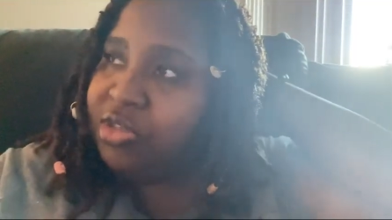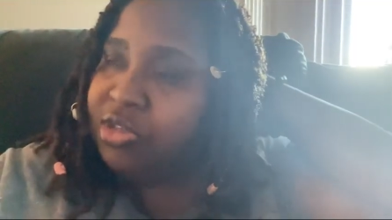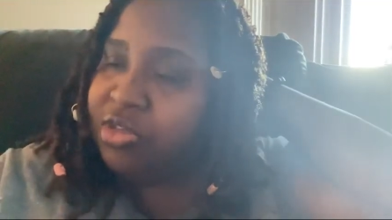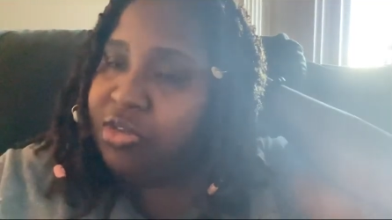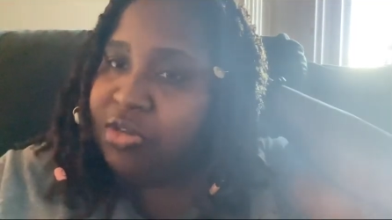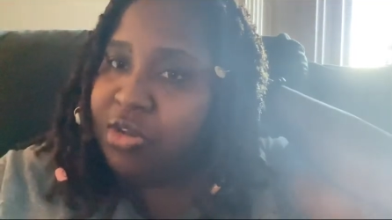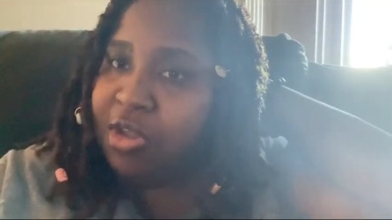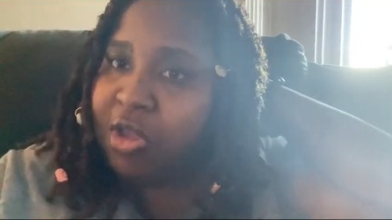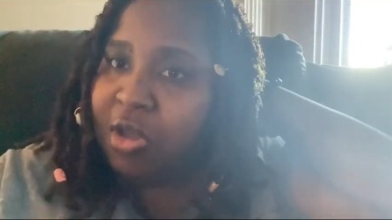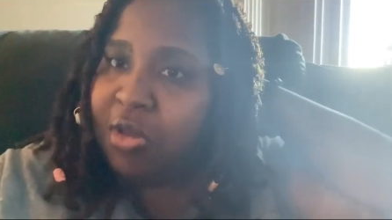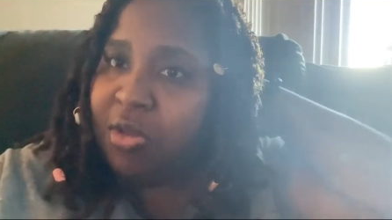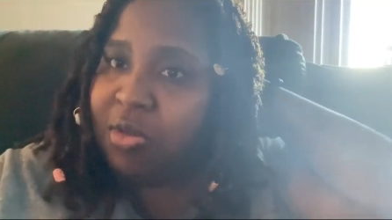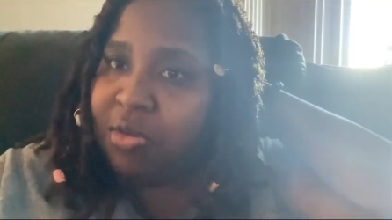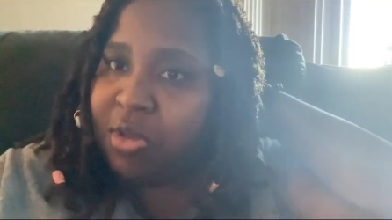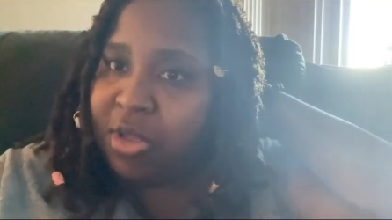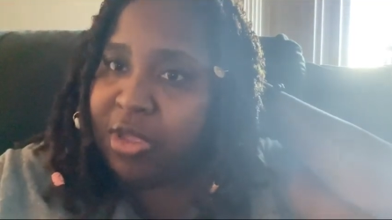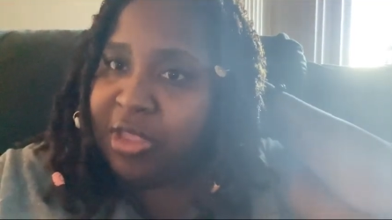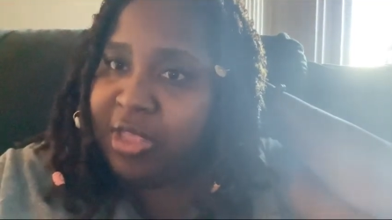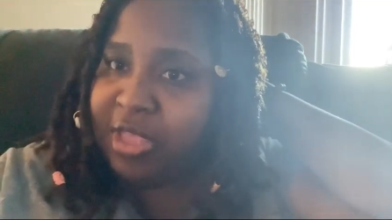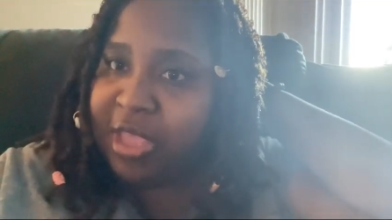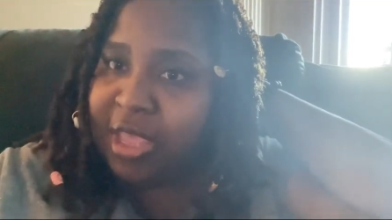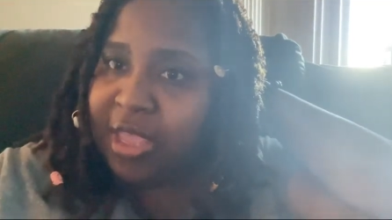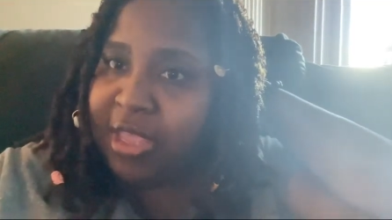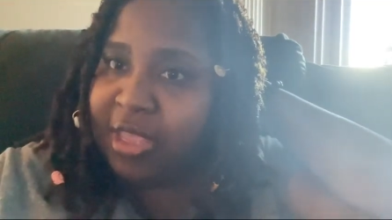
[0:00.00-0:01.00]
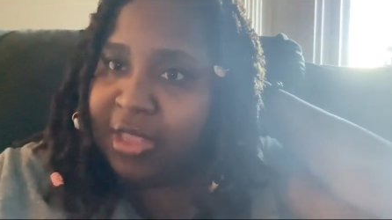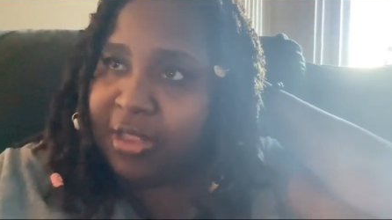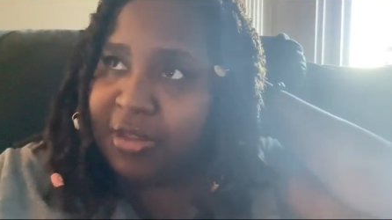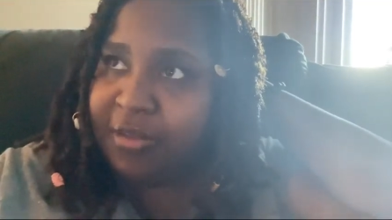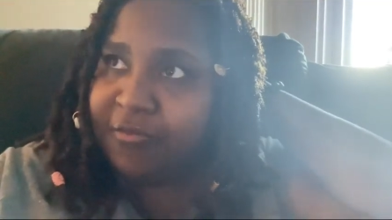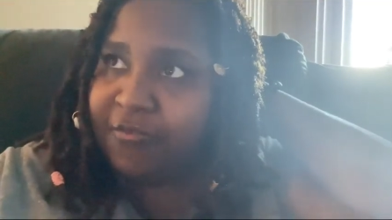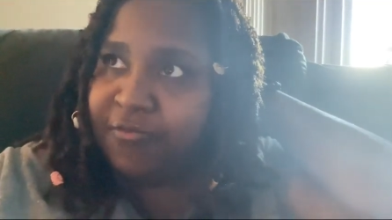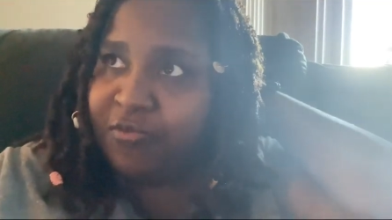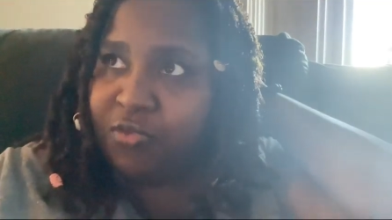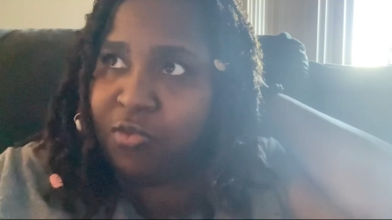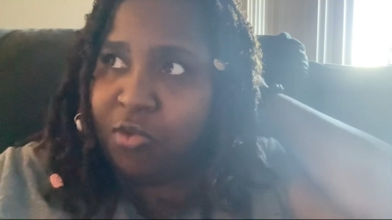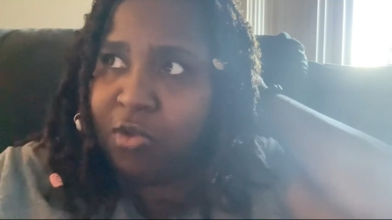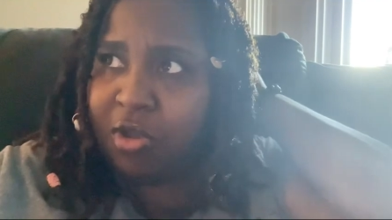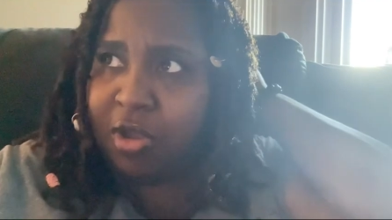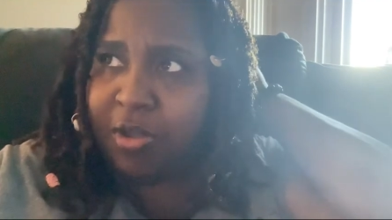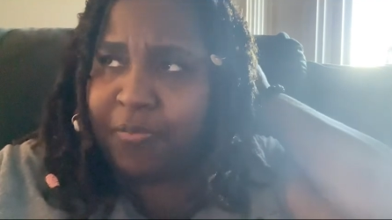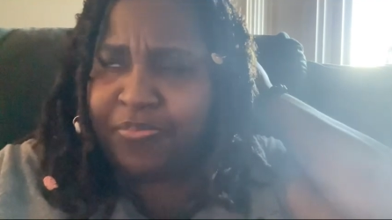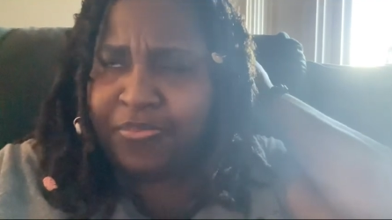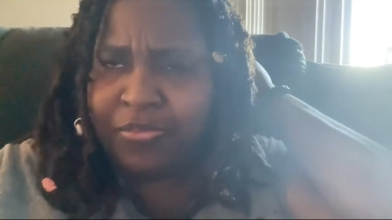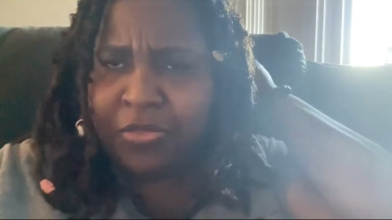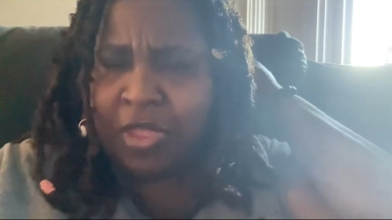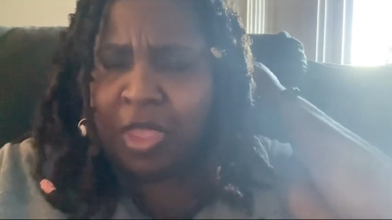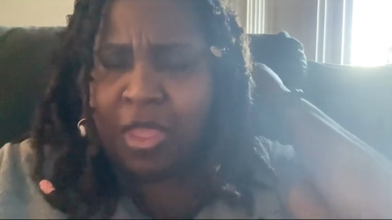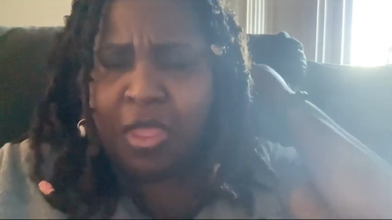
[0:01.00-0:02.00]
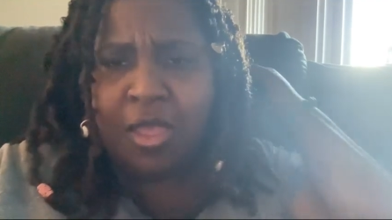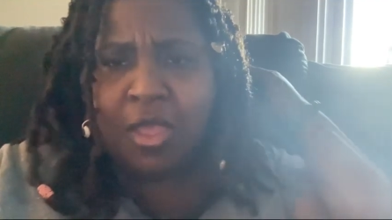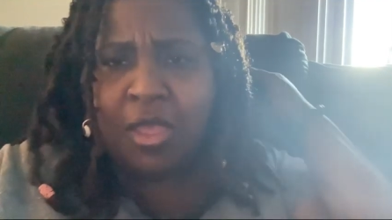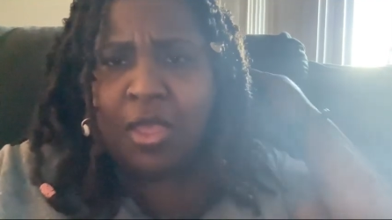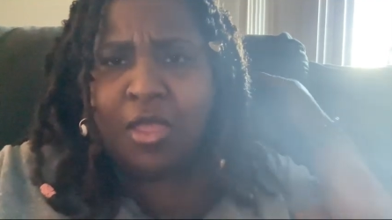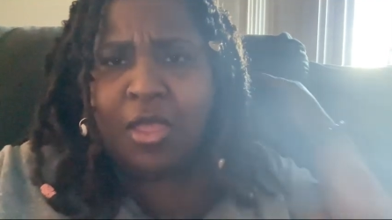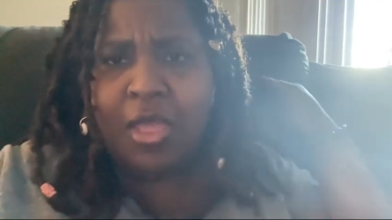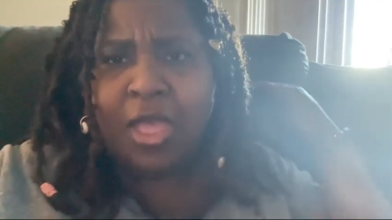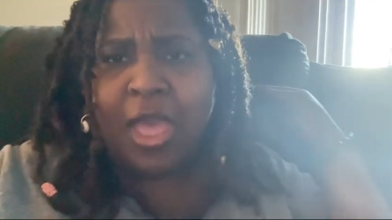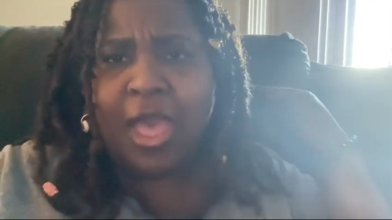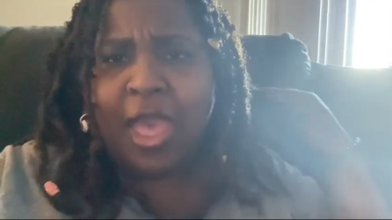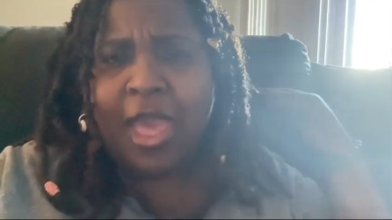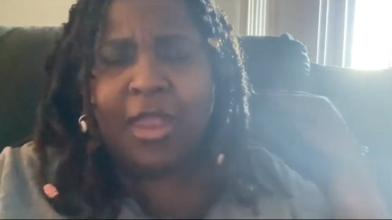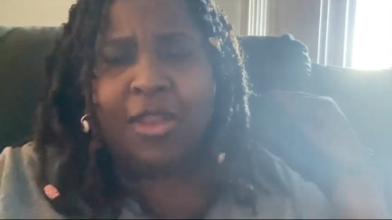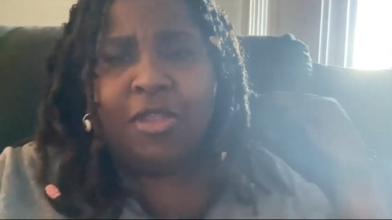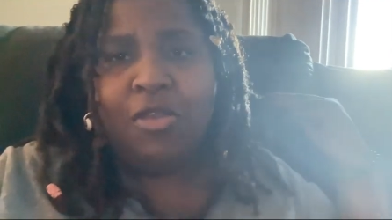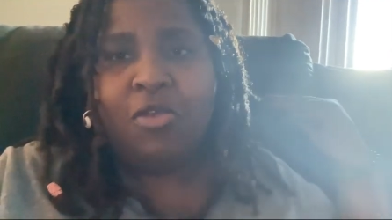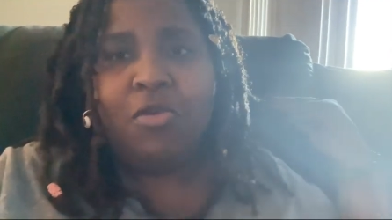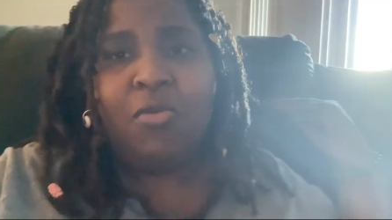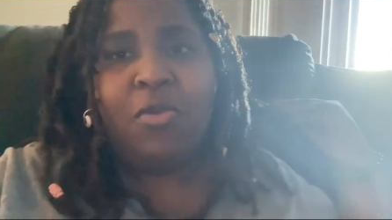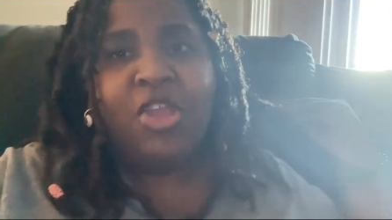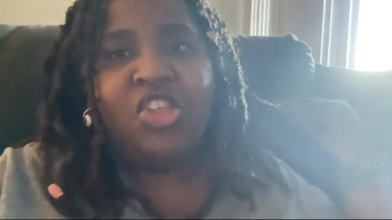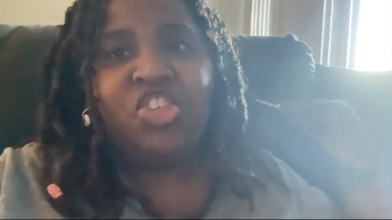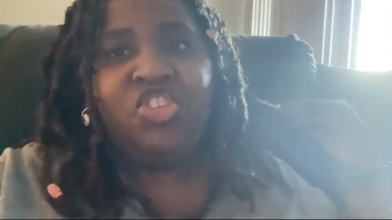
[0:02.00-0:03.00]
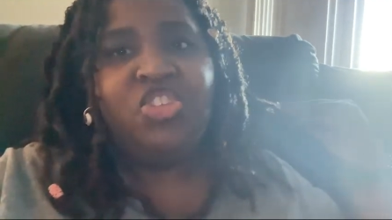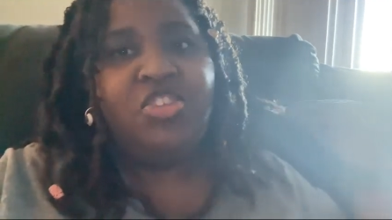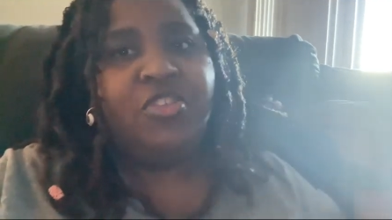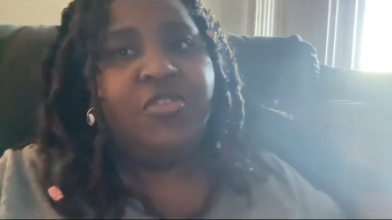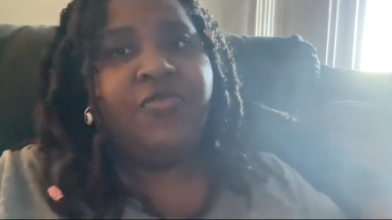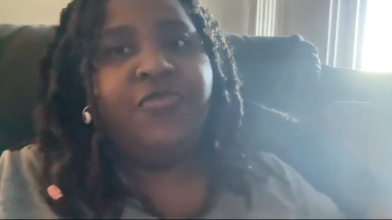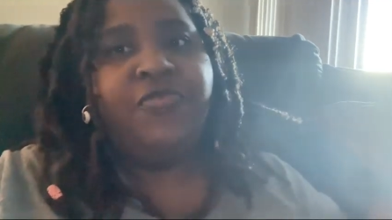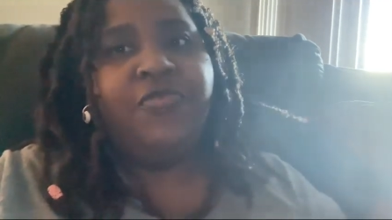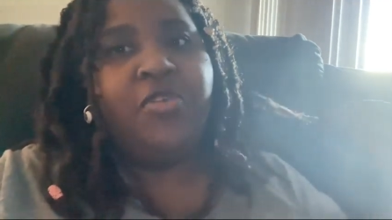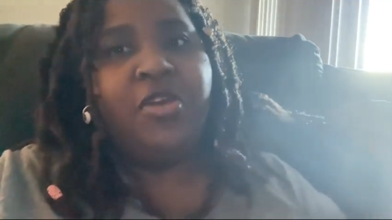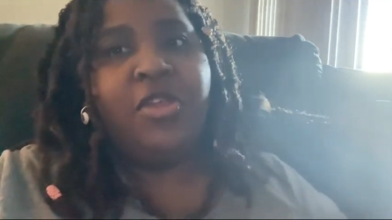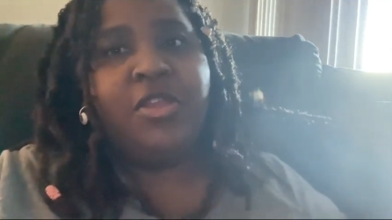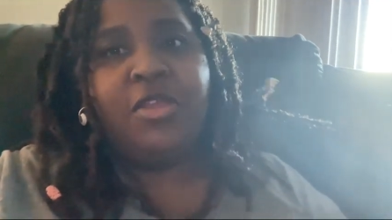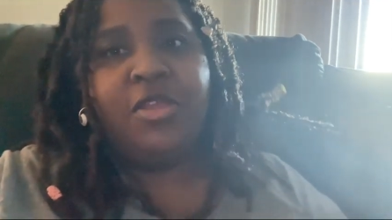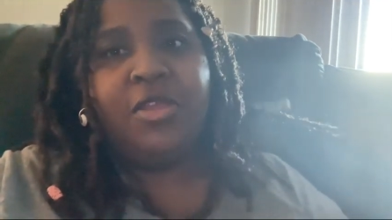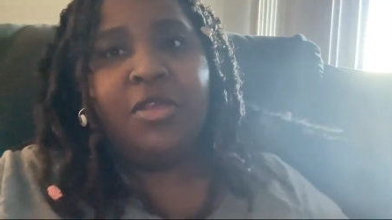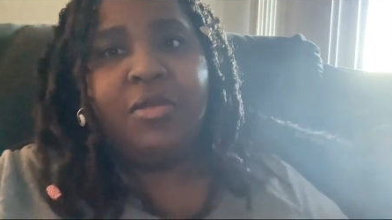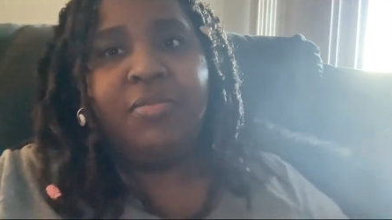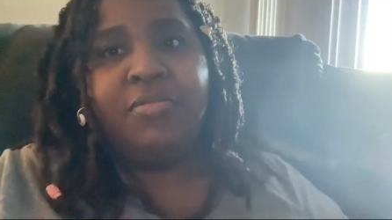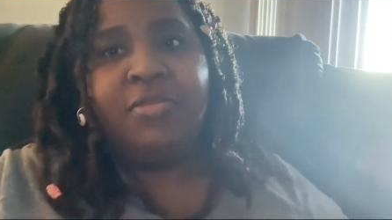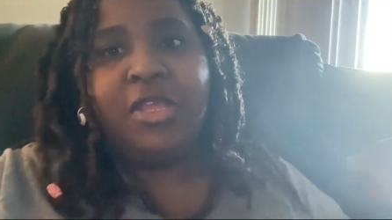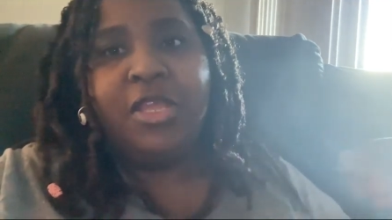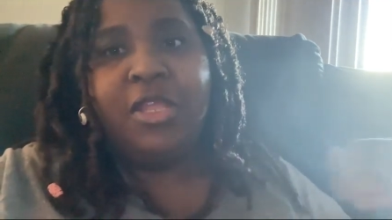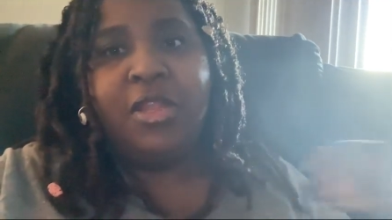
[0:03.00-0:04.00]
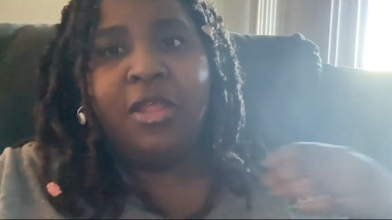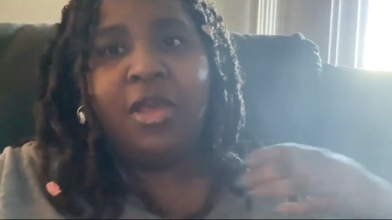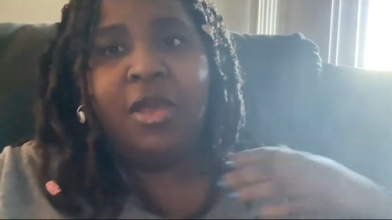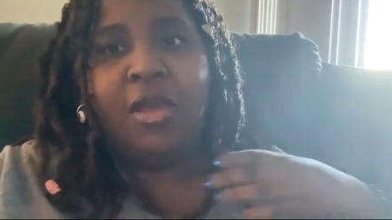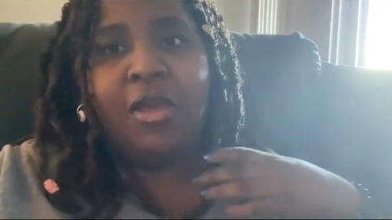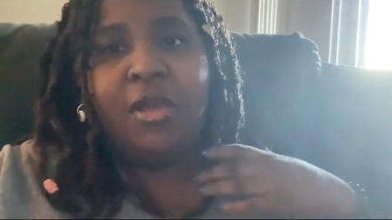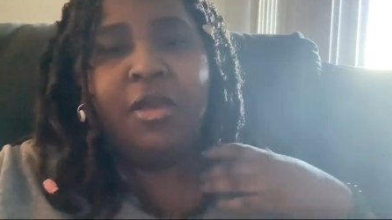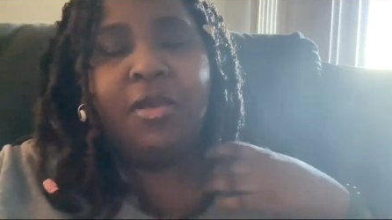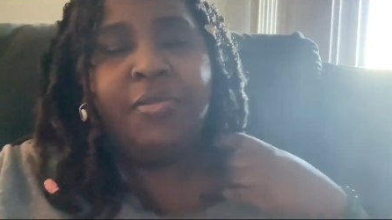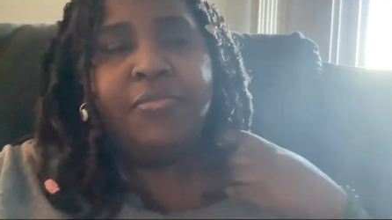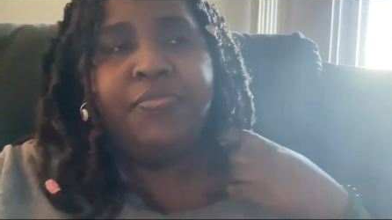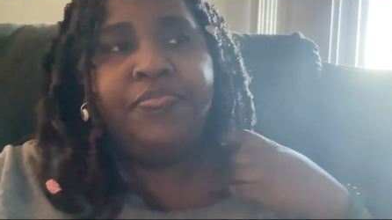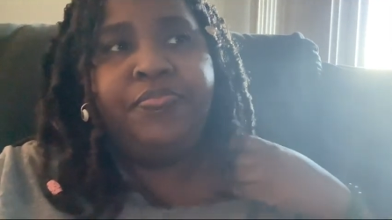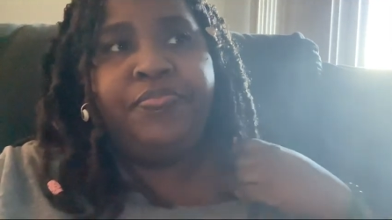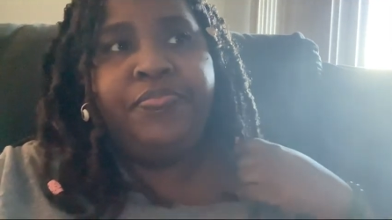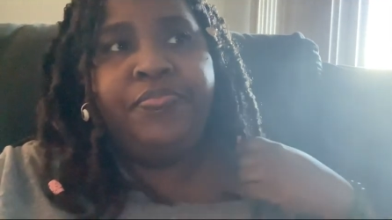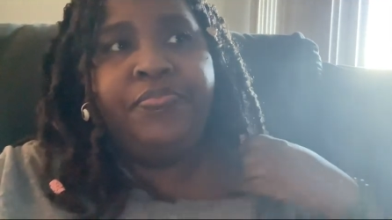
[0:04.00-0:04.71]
you know, again for, had a question for them. And um,